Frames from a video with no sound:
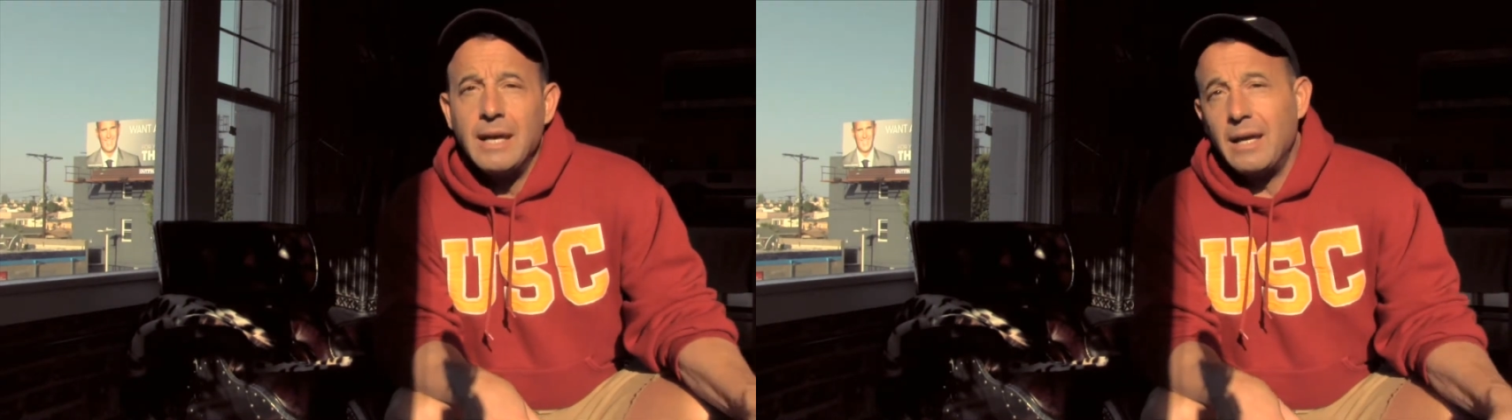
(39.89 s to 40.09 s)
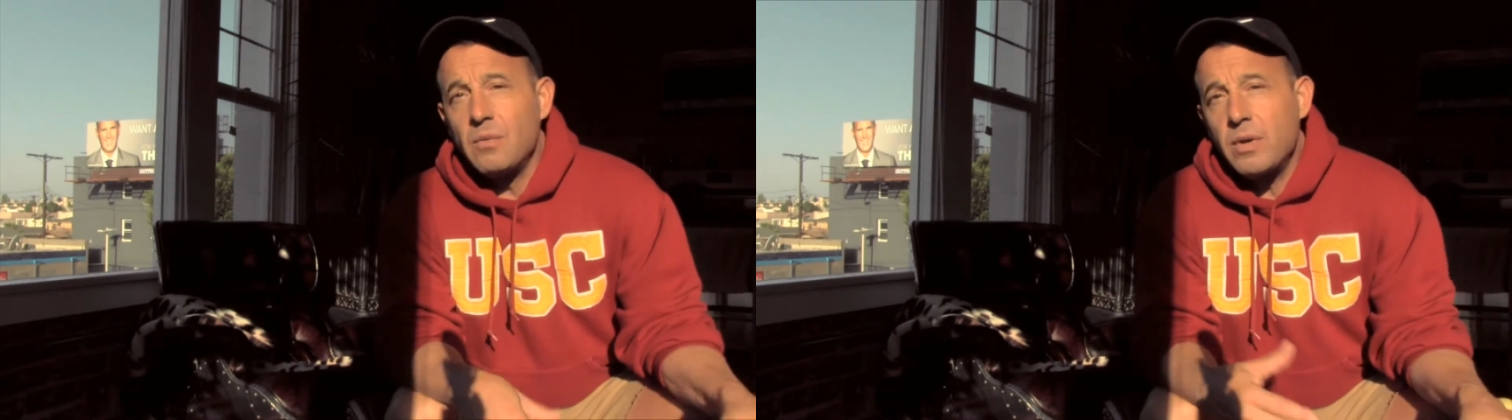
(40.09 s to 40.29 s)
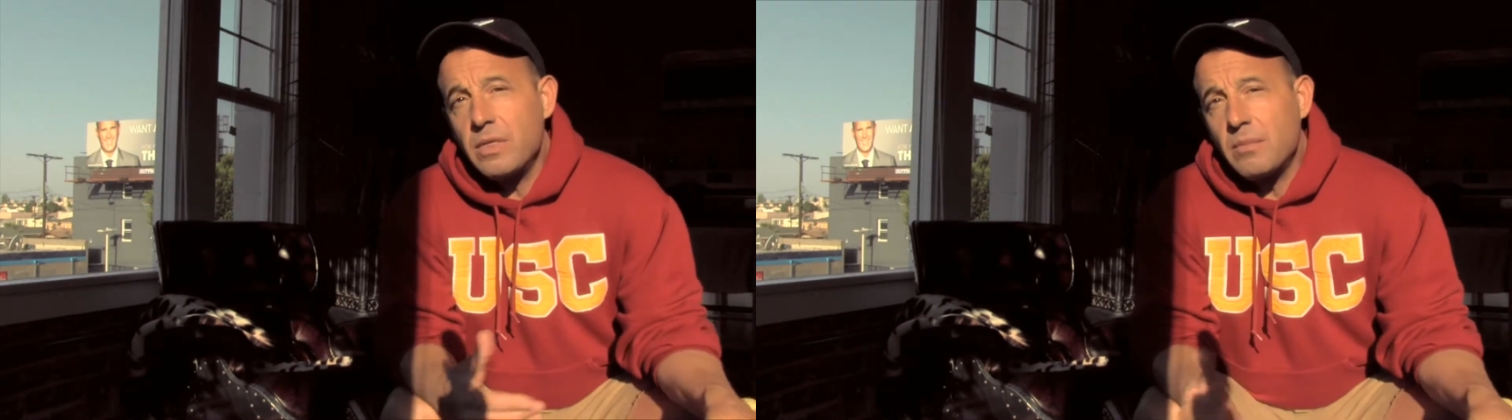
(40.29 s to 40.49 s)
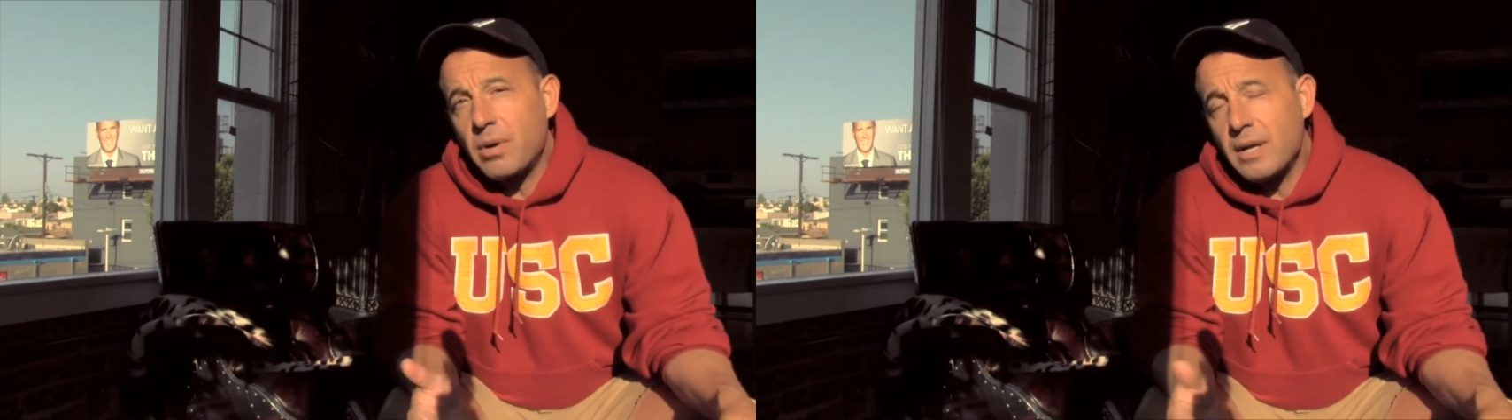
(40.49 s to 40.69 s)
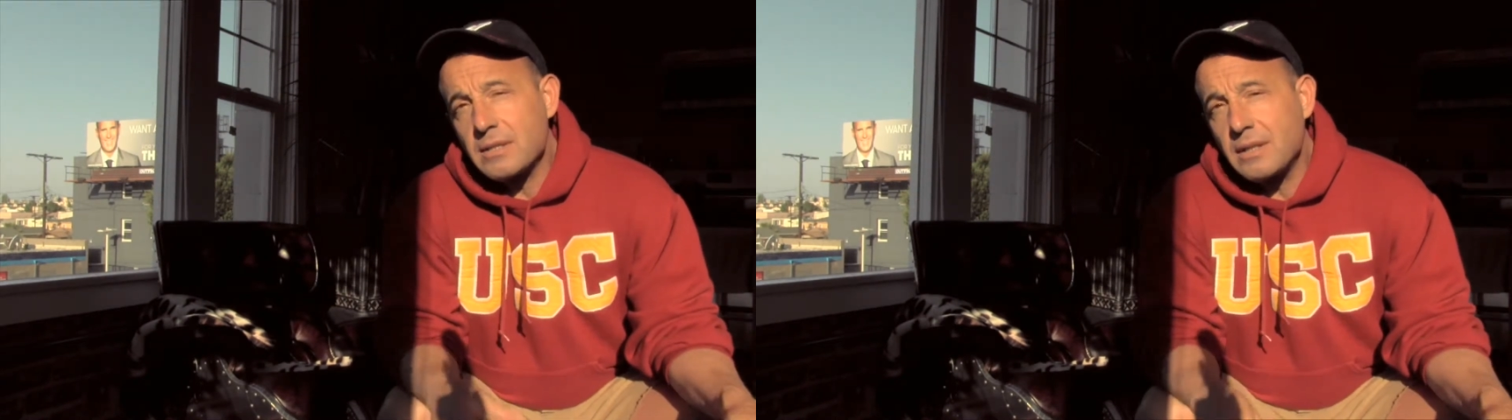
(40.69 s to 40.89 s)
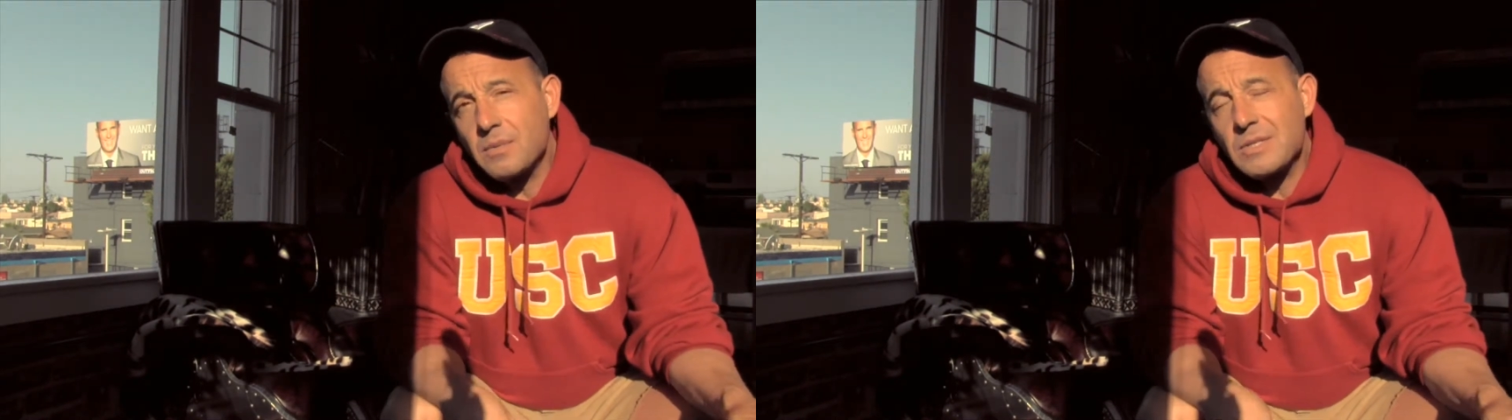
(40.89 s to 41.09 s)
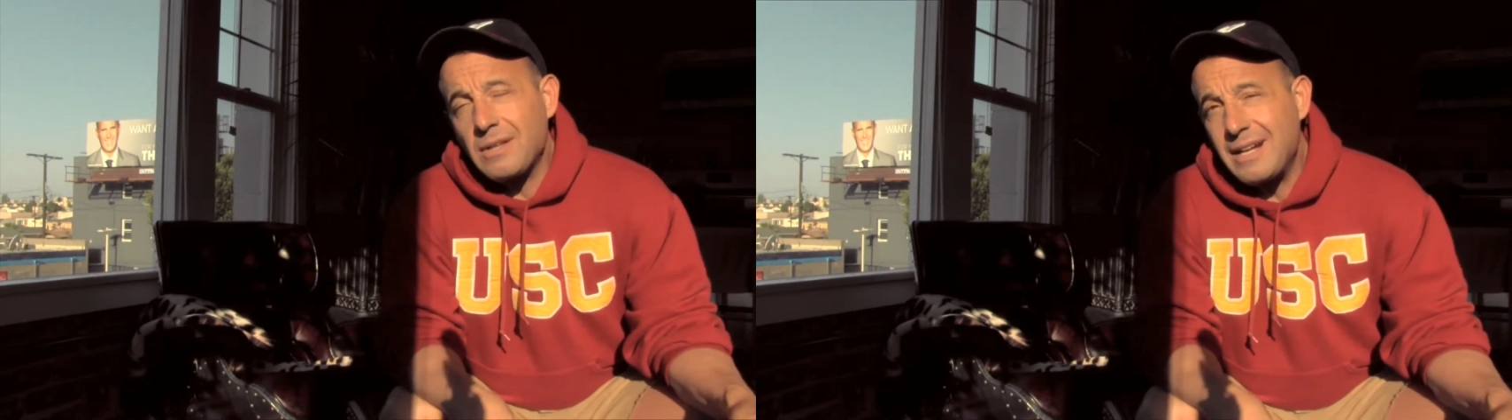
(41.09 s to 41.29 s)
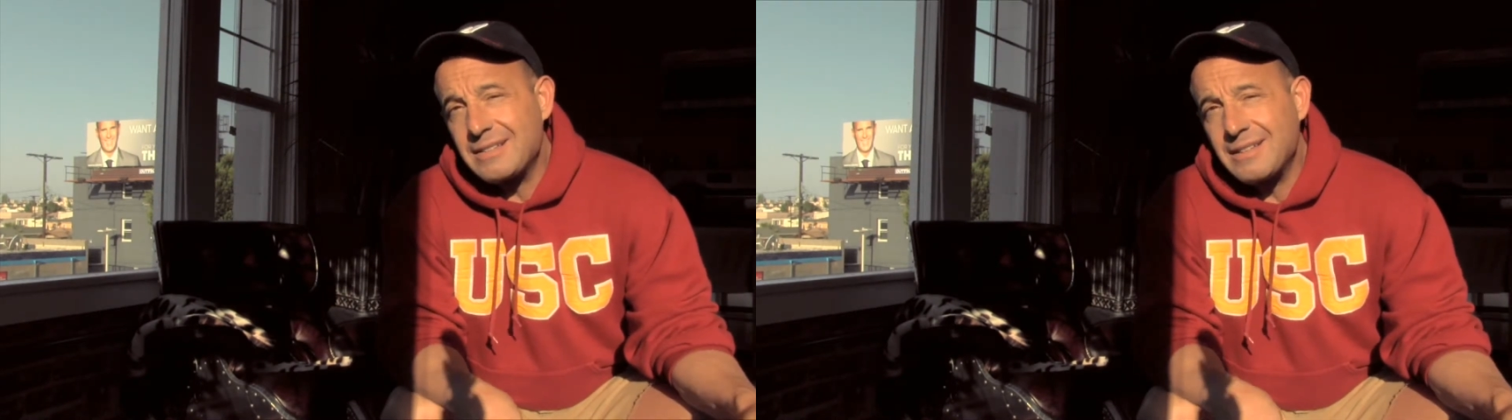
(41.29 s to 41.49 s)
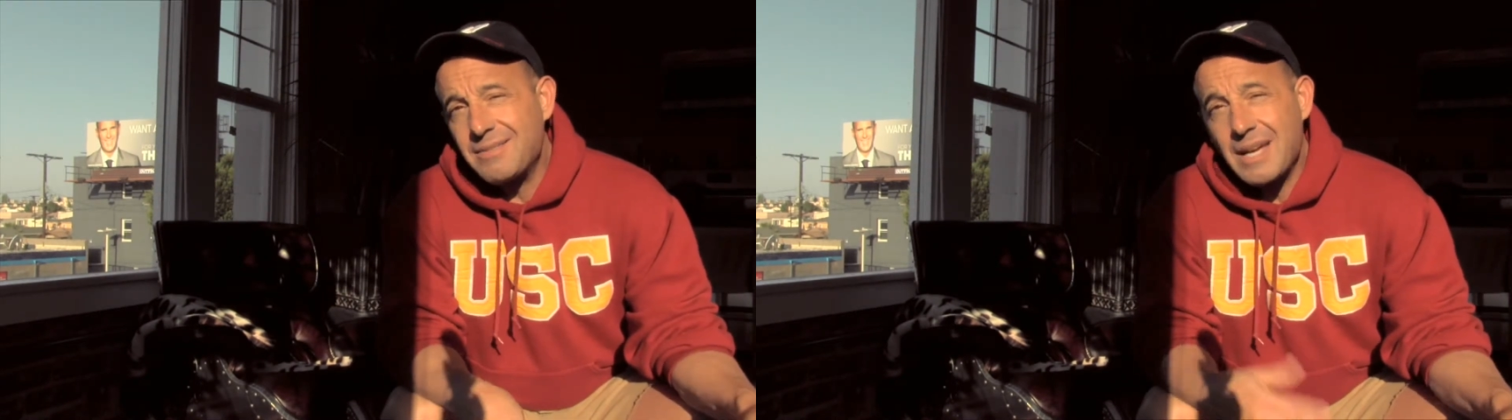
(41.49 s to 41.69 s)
And when the president was elected,